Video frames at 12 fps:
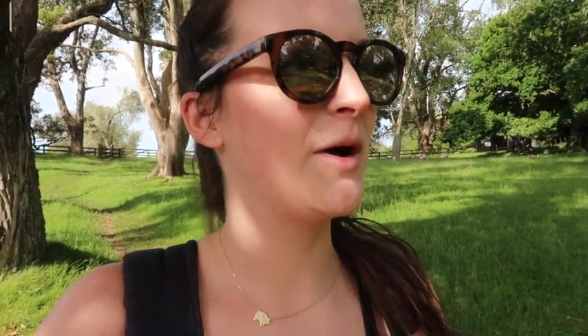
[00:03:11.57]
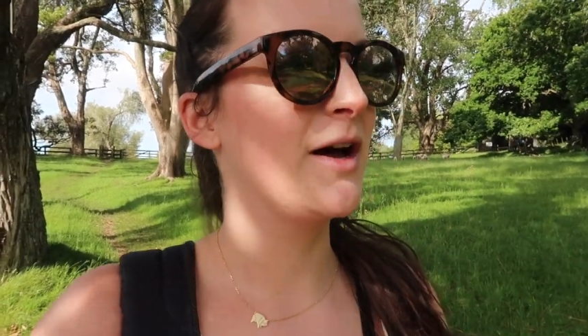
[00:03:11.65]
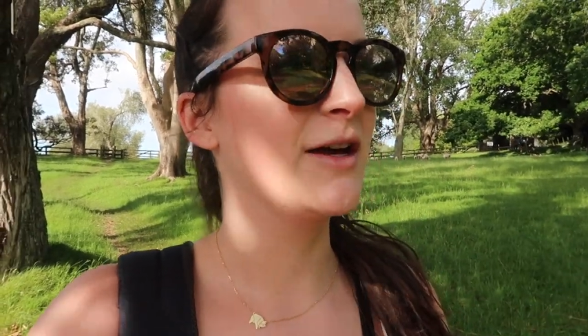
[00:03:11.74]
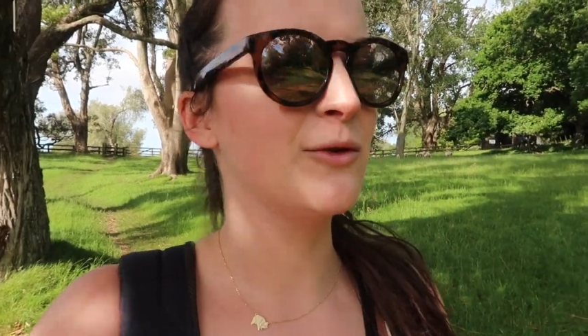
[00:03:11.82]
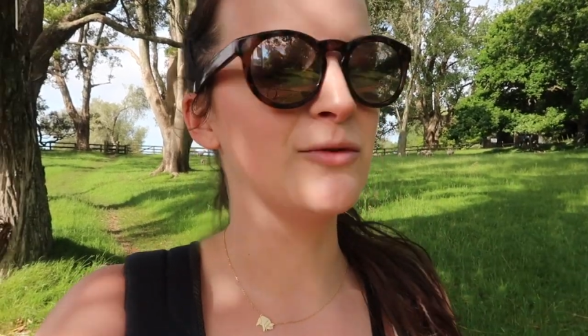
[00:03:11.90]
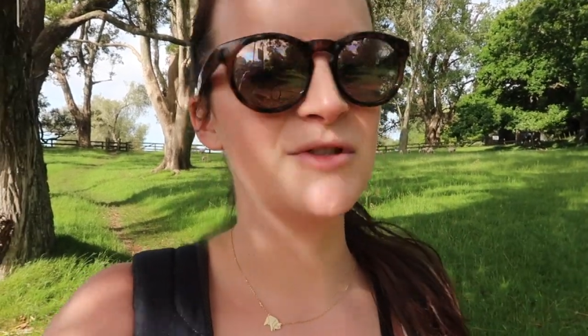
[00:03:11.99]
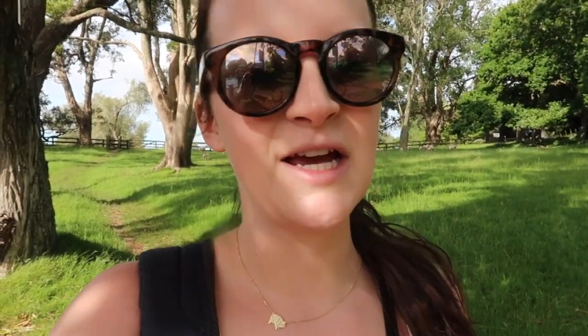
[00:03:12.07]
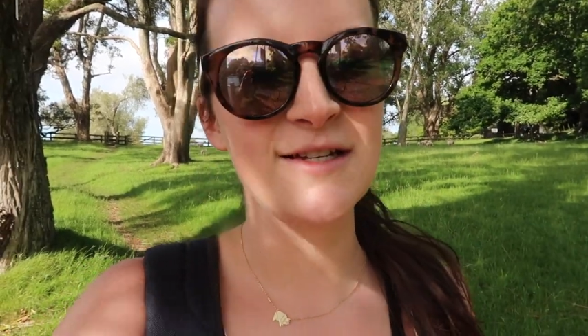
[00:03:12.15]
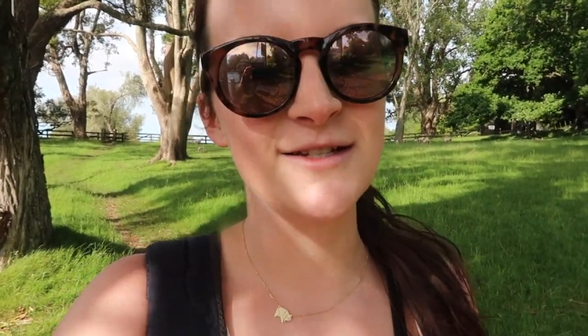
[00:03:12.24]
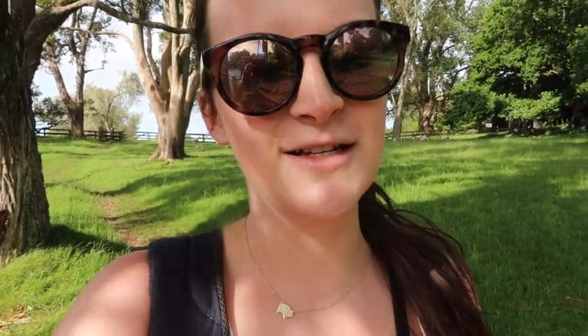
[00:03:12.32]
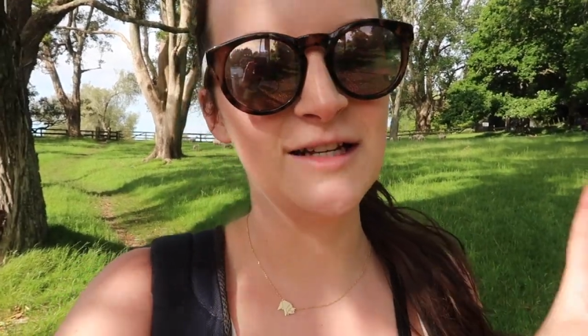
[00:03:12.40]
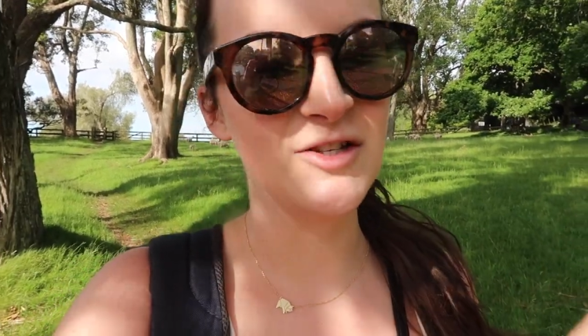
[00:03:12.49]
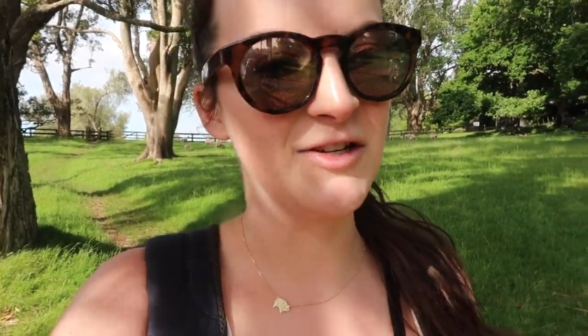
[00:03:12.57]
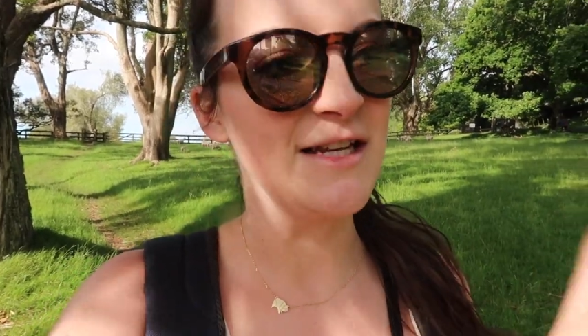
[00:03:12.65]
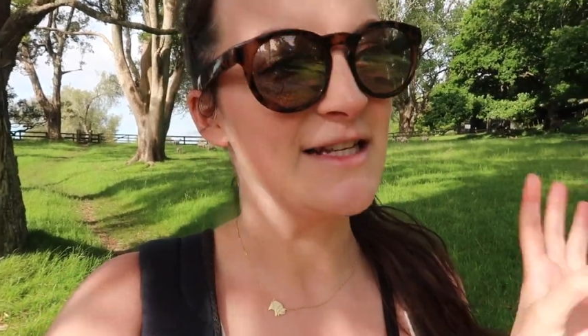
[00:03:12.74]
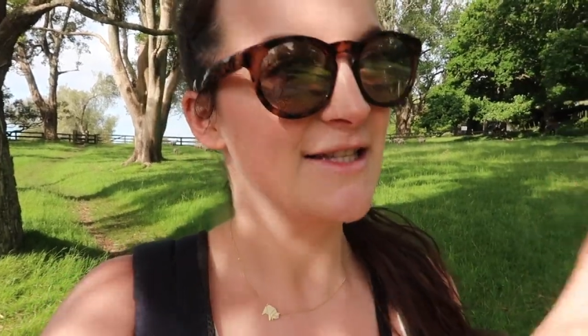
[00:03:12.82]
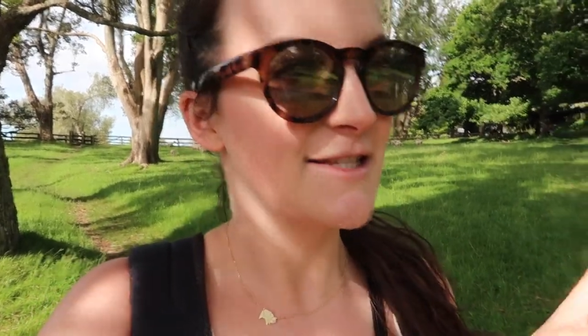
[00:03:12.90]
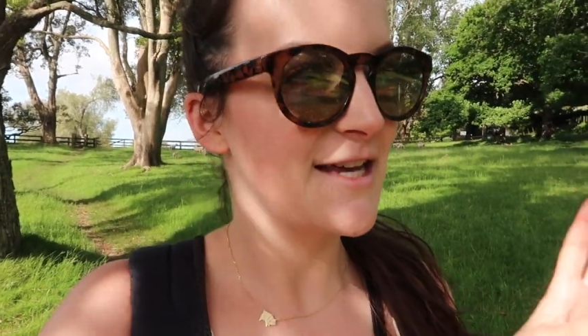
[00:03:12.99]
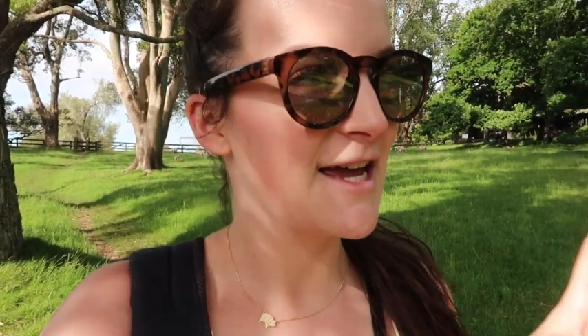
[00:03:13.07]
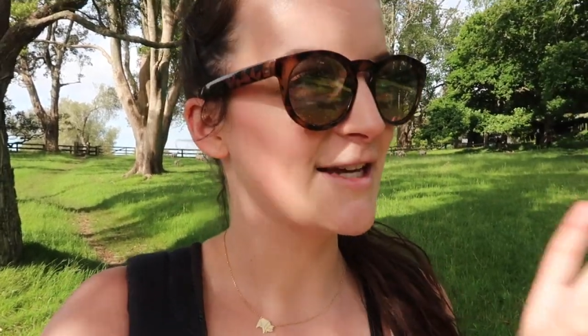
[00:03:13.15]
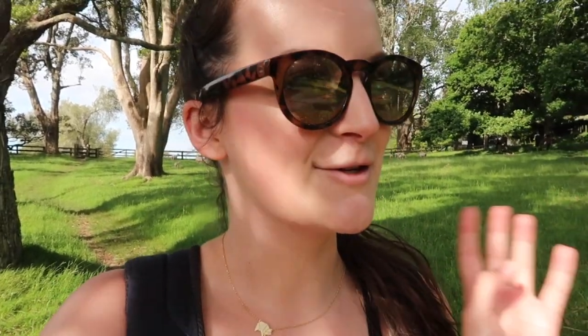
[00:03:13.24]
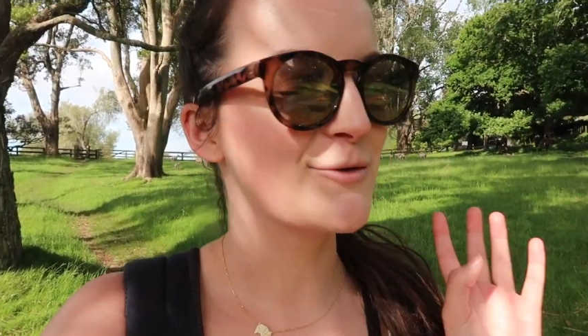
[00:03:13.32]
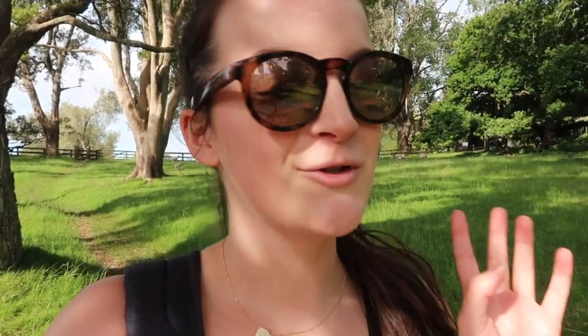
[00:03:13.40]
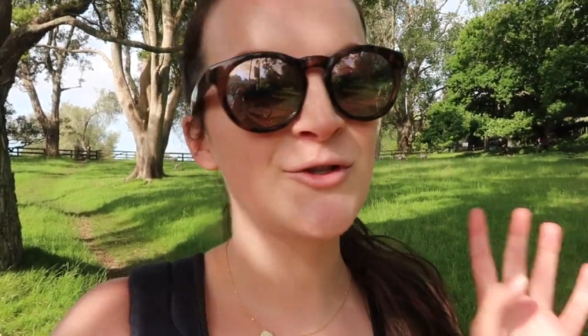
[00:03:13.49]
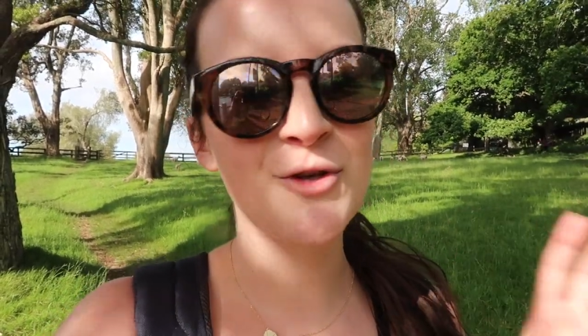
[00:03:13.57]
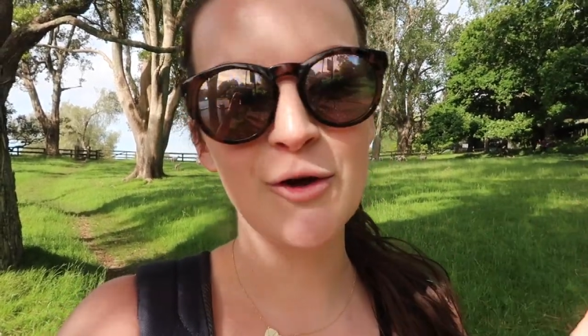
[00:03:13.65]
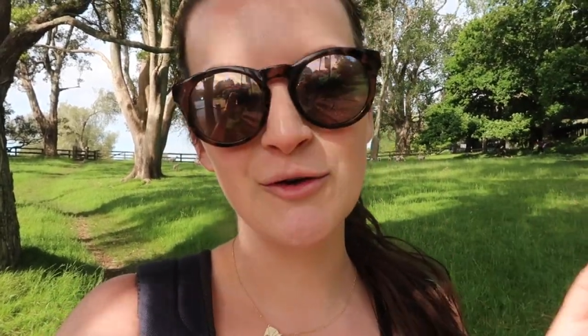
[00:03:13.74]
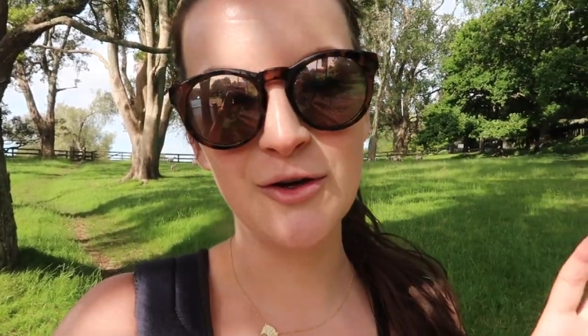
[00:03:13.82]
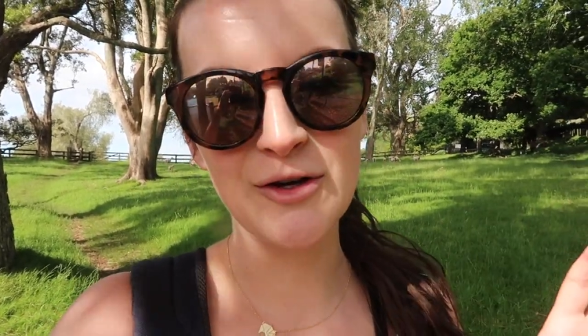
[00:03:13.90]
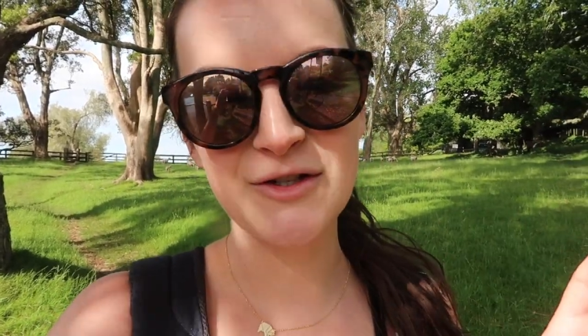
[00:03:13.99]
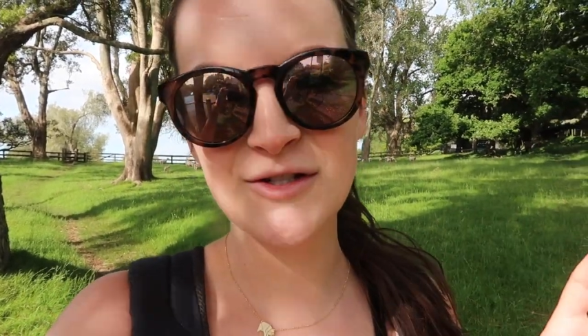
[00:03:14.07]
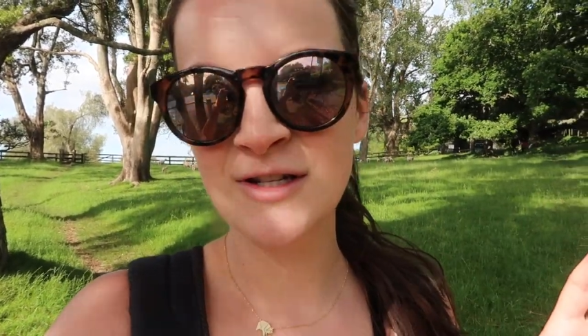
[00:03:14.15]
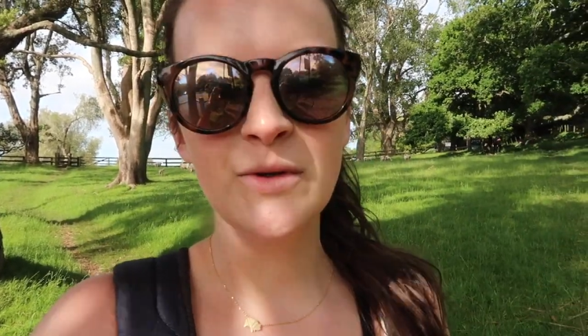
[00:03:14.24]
but it all tasted literally insane. It was so good.